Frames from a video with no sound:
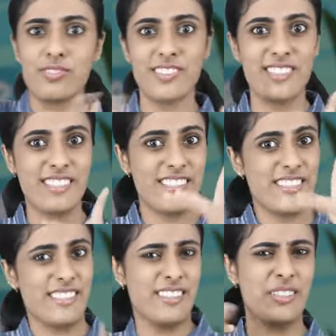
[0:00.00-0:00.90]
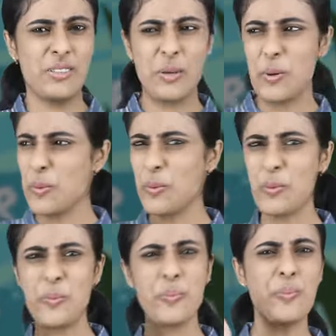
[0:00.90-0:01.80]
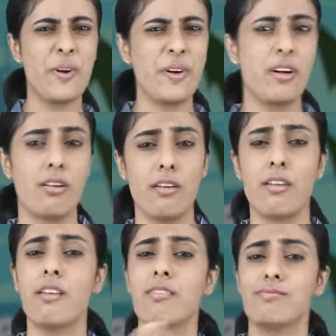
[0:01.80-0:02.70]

are interested in this interesting tour?